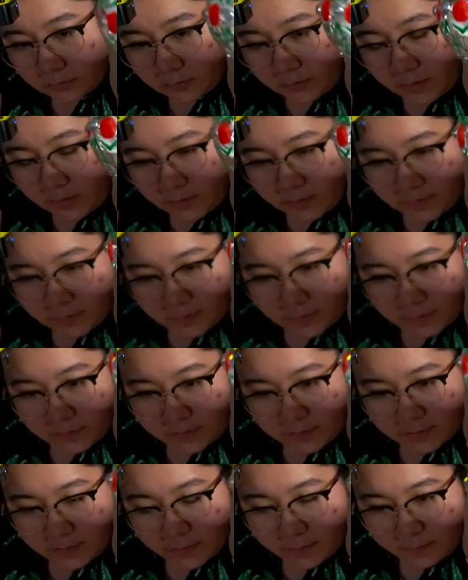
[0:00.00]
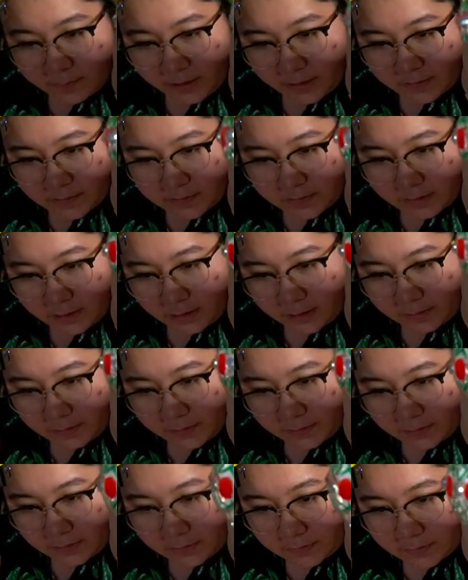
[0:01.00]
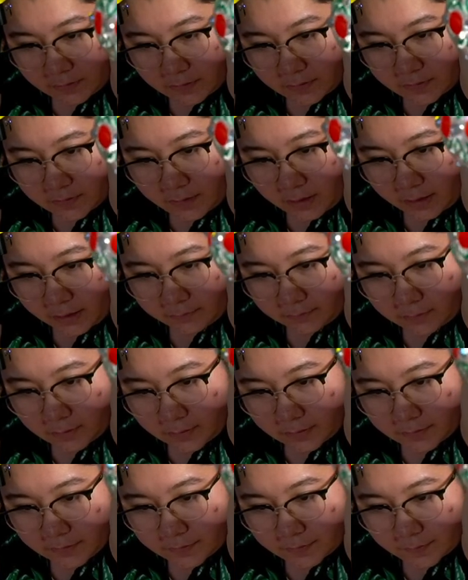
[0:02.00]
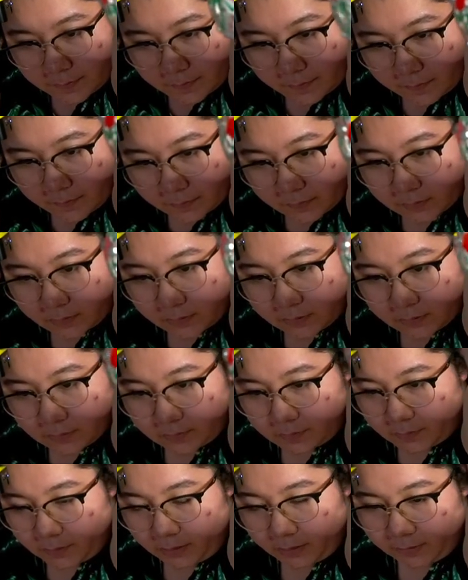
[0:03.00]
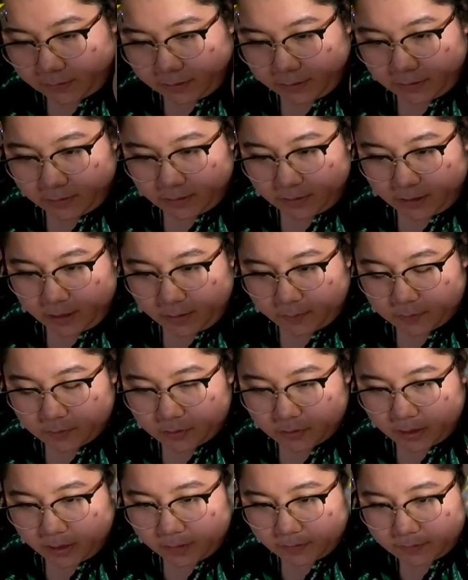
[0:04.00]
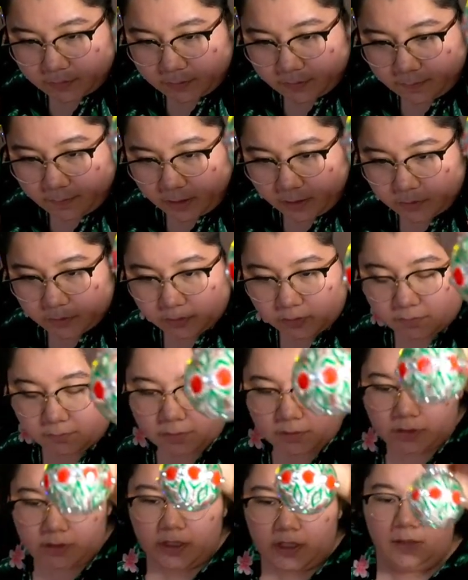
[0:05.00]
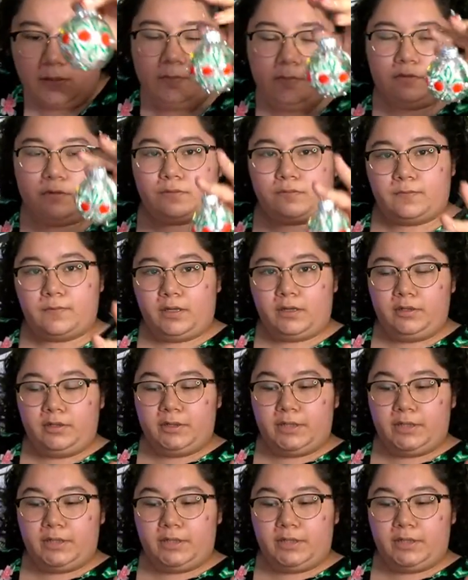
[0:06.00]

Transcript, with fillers: This is the best, I think, design-wise. I like it abstract, geometric, with gems. Very